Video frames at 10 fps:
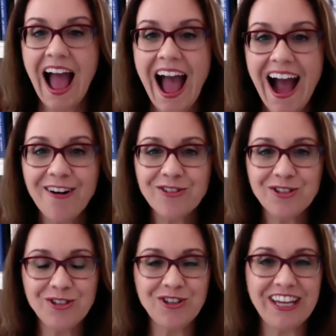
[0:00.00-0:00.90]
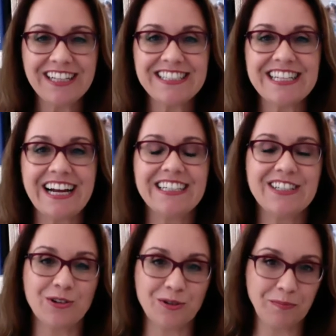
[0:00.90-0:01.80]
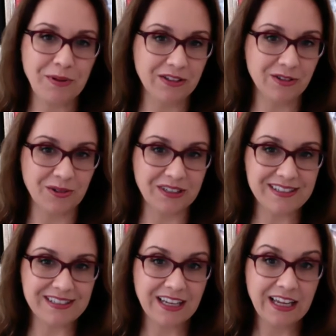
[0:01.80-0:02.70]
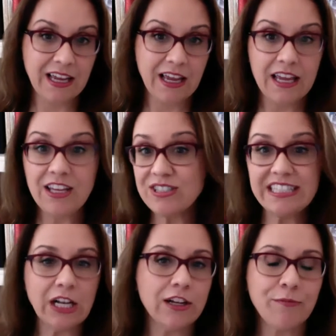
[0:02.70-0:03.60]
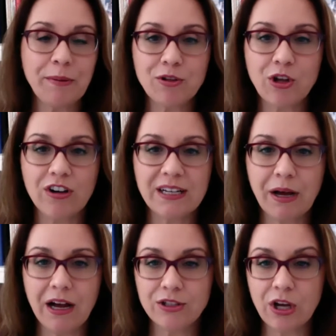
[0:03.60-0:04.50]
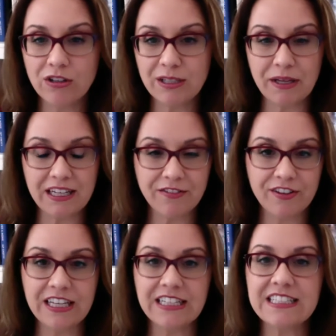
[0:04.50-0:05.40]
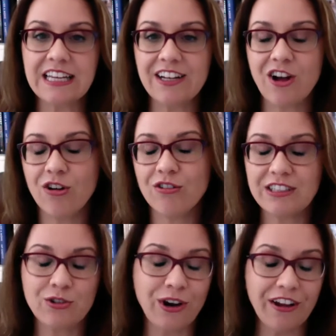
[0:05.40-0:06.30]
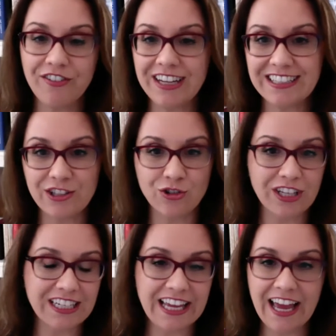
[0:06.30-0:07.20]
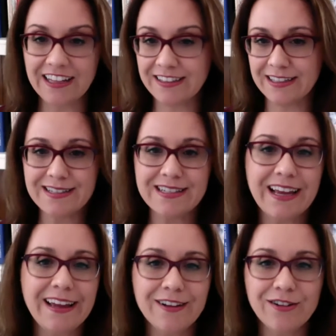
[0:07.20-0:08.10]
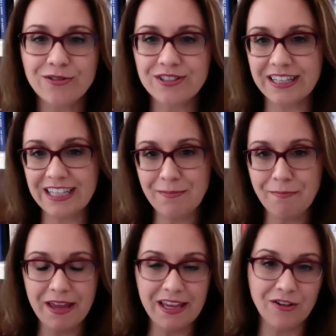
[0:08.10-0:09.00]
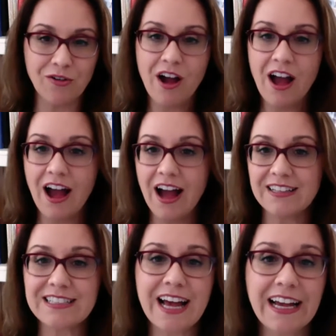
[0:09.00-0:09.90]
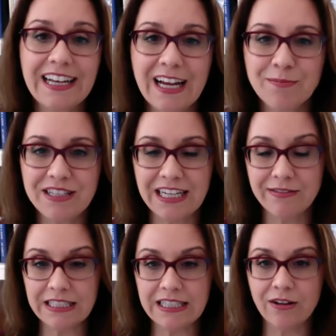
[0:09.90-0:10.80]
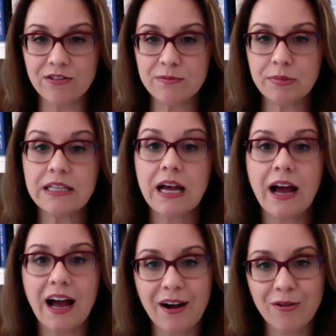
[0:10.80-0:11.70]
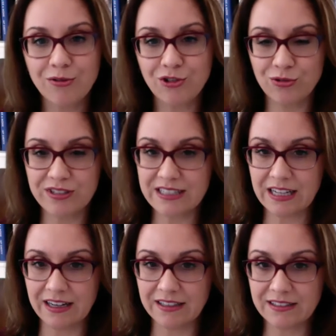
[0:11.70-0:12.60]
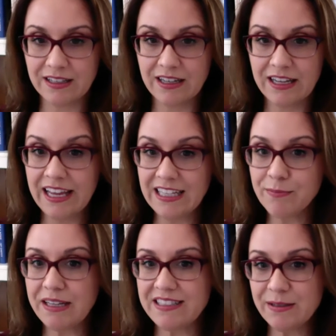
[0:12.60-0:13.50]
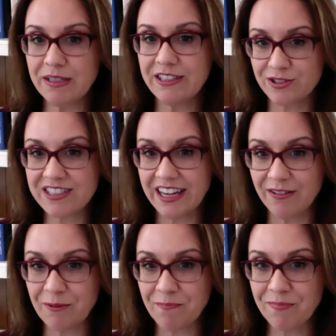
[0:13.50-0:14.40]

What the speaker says: How do you get started on Pinterest? You see a lot of people talking about all the benefits and all the traffic that you can get, the sales, the email, signups, and everything else, but how to start? And it might seem a little scary,